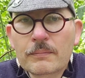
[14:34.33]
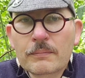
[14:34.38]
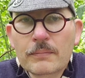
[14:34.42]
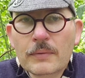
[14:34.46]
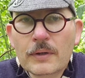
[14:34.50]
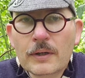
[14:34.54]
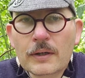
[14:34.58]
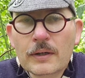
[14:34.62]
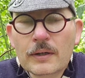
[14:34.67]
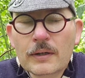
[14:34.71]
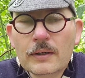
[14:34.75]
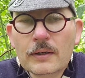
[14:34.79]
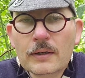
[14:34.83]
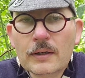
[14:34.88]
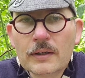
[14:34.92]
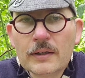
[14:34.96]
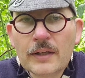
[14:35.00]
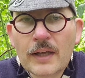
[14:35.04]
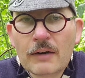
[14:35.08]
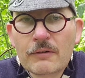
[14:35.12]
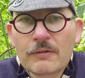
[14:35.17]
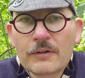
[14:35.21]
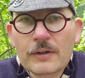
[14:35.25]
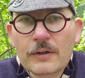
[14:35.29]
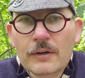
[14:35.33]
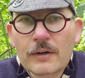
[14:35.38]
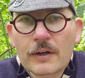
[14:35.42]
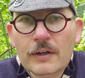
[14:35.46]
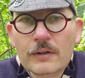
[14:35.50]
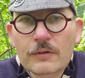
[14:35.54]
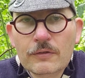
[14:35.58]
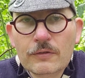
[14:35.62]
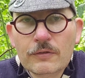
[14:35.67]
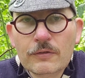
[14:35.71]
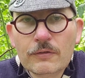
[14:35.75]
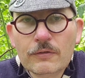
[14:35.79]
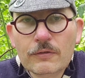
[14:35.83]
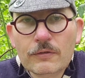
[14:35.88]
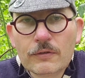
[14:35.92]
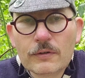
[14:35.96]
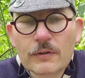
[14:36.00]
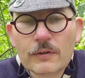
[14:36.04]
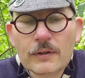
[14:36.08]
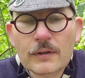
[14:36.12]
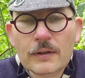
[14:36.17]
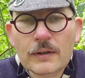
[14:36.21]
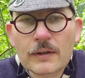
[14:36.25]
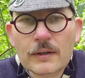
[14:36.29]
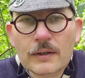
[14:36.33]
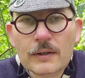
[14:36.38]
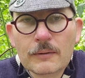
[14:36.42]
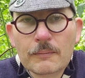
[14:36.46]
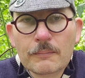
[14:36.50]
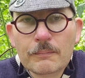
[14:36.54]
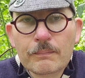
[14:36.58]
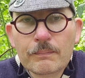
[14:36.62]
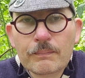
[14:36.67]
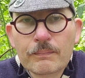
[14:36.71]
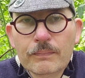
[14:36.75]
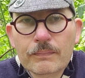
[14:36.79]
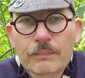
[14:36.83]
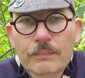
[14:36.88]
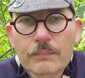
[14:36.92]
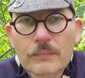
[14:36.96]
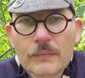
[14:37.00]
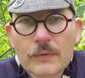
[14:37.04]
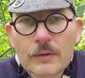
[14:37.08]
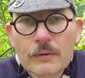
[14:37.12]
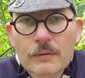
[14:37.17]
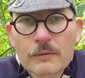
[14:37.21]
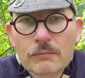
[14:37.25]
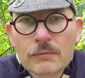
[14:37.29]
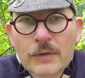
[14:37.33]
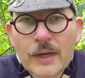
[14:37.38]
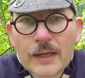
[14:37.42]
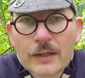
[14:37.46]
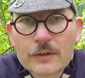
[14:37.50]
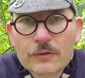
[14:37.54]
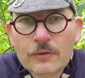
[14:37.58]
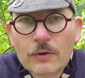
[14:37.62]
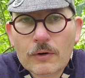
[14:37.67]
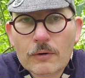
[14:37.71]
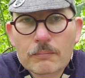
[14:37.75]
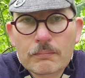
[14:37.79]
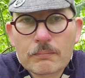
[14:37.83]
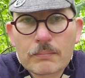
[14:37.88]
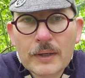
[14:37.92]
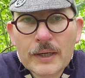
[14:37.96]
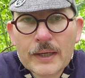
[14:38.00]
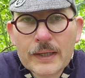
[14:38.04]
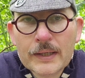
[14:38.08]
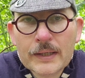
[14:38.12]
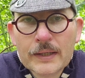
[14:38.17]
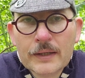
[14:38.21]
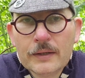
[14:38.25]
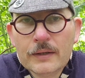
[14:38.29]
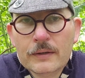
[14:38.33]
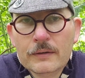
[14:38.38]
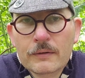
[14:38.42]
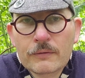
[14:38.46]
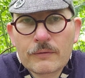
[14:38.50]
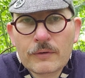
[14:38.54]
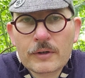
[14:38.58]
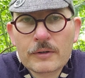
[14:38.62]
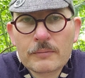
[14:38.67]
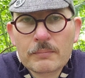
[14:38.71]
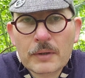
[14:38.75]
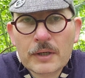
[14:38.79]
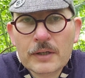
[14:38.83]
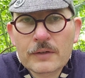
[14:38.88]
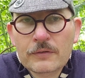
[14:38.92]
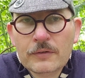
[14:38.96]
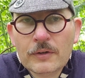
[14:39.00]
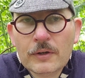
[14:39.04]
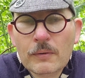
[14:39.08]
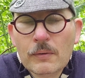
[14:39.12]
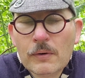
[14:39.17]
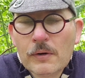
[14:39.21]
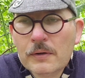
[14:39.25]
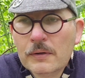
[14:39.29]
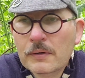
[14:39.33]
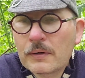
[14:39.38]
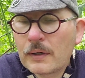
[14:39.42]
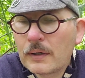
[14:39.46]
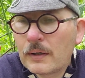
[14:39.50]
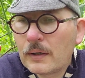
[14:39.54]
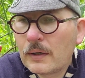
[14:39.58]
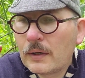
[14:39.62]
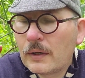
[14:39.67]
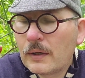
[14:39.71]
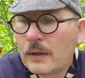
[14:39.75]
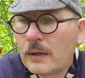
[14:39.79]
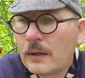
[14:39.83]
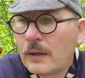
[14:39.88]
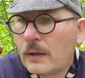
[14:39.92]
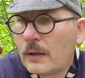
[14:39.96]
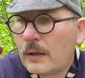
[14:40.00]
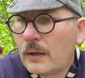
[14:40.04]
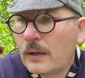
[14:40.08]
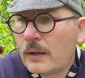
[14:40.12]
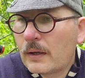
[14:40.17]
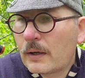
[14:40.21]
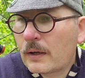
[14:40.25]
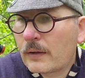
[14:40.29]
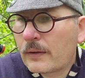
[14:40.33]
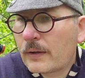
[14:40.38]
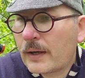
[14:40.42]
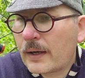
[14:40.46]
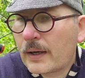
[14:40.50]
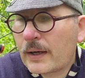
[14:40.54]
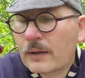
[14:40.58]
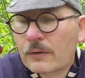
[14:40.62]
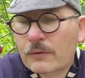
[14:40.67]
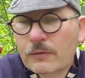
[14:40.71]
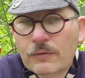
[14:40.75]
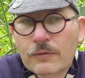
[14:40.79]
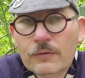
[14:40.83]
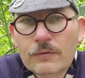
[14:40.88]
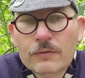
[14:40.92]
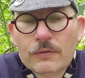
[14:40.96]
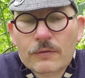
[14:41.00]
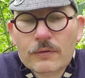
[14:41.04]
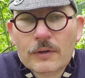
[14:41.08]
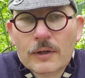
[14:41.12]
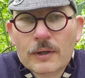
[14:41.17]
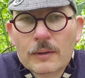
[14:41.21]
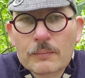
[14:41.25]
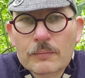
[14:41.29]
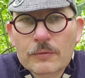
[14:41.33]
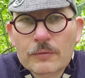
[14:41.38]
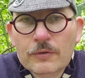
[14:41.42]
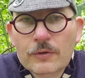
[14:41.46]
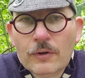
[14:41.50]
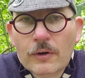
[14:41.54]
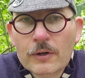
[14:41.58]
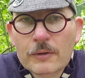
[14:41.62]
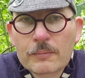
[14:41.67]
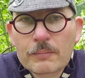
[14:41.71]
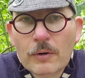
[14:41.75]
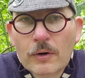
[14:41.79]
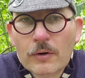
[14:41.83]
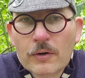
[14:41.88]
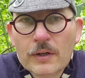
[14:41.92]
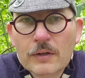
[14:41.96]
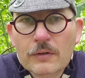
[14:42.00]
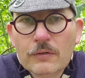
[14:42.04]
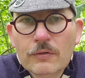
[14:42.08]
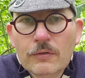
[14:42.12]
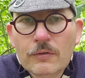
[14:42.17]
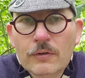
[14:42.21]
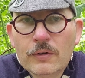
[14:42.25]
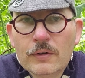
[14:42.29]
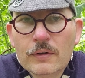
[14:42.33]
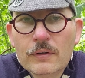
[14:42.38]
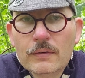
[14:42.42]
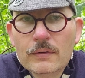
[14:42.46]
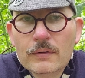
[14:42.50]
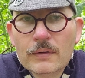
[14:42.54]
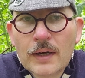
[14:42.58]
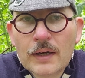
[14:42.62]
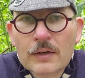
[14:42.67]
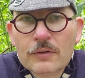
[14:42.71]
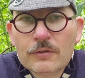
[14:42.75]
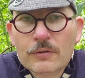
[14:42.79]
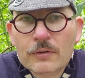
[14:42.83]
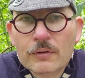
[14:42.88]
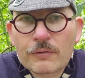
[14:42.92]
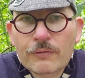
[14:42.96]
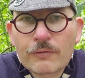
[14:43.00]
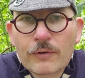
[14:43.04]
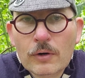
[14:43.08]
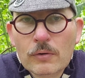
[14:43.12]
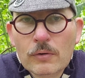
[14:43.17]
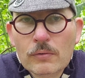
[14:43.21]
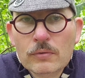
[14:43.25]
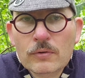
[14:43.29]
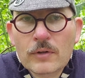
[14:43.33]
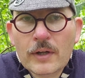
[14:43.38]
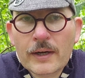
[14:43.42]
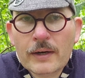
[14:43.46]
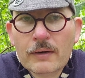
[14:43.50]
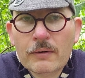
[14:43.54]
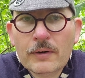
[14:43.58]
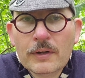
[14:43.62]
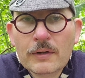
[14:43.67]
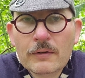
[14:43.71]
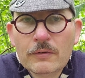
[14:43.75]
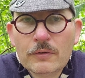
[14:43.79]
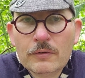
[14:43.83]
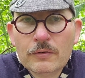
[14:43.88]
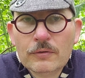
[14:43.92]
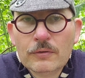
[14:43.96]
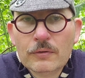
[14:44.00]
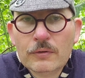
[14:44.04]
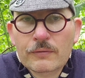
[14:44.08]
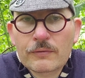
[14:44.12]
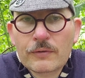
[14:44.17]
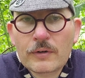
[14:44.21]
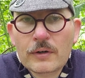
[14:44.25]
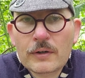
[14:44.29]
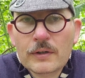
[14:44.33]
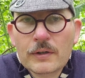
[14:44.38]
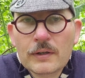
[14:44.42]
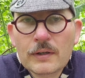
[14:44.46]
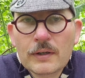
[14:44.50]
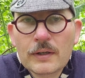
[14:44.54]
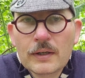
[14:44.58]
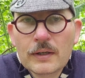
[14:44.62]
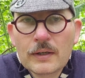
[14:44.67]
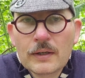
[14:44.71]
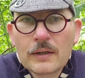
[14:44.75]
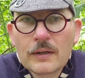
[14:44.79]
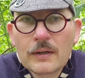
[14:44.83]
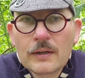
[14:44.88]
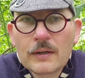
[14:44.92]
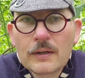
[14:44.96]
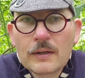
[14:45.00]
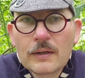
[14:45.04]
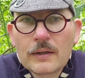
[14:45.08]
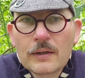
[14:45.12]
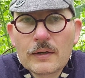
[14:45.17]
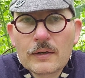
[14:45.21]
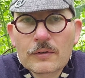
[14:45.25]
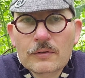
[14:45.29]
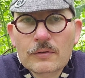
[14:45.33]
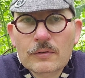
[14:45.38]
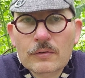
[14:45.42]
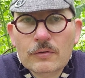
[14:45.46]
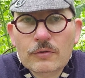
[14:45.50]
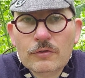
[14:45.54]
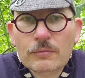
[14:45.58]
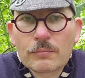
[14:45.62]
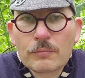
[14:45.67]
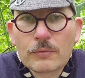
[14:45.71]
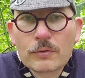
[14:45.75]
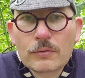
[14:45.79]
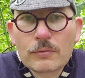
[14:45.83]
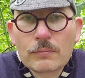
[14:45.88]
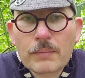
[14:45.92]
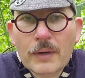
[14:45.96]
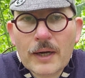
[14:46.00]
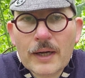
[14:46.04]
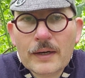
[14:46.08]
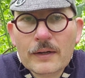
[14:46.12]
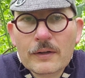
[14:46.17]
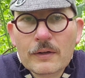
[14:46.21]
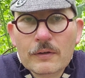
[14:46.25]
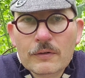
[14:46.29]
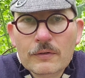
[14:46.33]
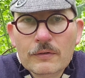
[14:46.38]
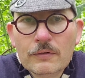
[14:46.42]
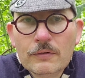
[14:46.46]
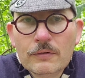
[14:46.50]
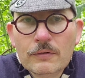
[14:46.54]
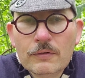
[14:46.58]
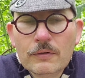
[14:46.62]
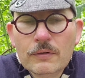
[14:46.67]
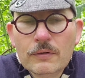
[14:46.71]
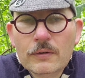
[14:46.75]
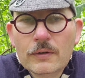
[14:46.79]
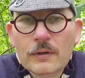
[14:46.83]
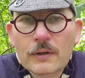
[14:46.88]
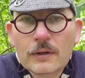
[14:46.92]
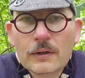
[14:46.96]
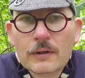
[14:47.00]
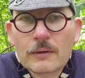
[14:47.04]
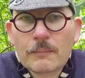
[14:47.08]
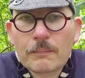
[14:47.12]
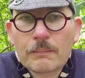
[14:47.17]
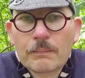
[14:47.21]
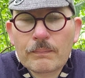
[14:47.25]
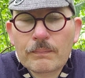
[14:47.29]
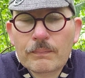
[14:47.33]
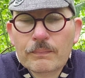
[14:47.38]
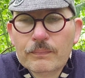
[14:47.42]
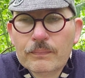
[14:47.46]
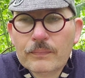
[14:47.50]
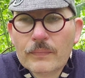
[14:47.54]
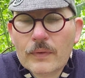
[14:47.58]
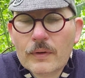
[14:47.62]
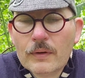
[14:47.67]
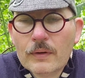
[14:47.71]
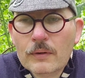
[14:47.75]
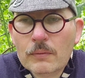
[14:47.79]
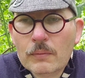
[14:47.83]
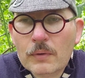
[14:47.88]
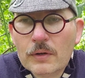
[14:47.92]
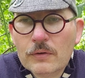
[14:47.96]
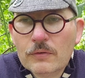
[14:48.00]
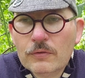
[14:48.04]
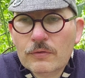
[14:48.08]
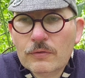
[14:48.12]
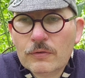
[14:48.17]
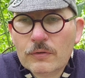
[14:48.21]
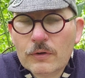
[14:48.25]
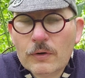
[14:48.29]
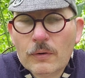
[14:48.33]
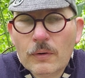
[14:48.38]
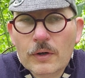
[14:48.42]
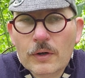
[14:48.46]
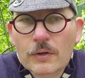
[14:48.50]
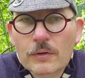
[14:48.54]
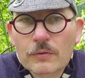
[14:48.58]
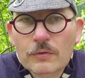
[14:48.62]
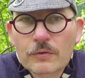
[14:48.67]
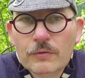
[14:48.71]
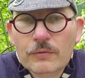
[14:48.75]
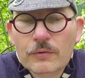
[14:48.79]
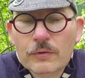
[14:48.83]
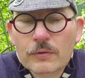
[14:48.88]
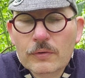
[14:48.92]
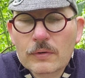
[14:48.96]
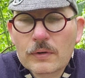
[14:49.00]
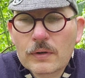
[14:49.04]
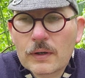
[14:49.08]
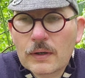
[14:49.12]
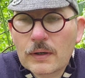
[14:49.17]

a carried ice rack top bag, a very basic one, and that has side pockets that actually fold down into sort of very sort of small panniers, which are quite useful.